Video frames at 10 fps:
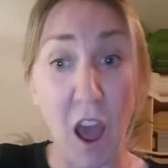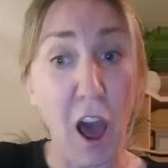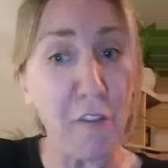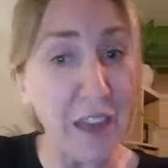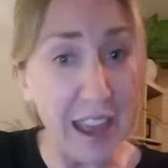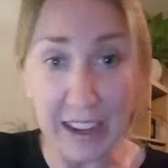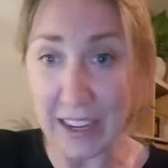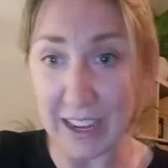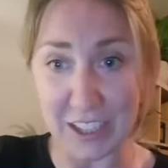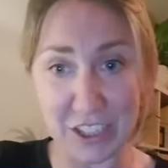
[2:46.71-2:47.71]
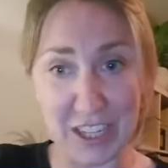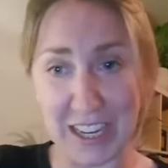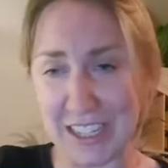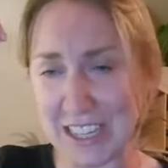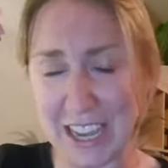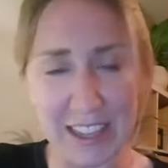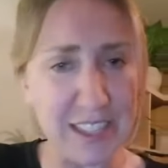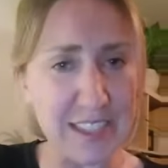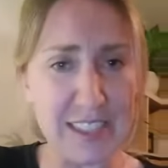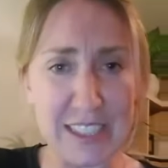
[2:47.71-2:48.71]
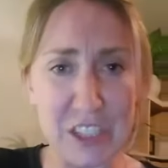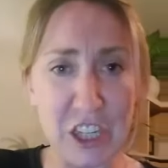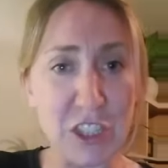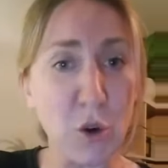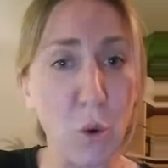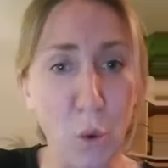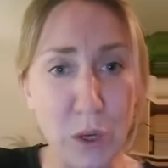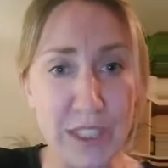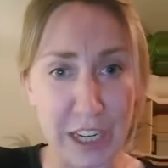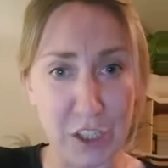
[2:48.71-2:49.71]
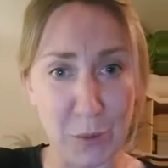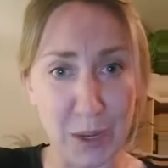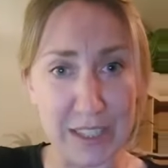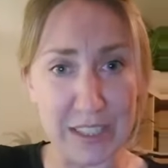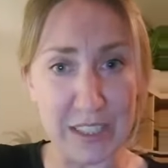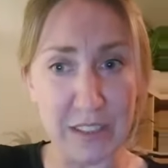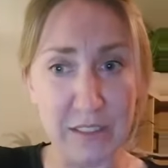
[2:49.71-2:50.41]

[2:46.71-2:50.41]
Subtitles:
of any nationality, ethnicity, gender, or sexuality.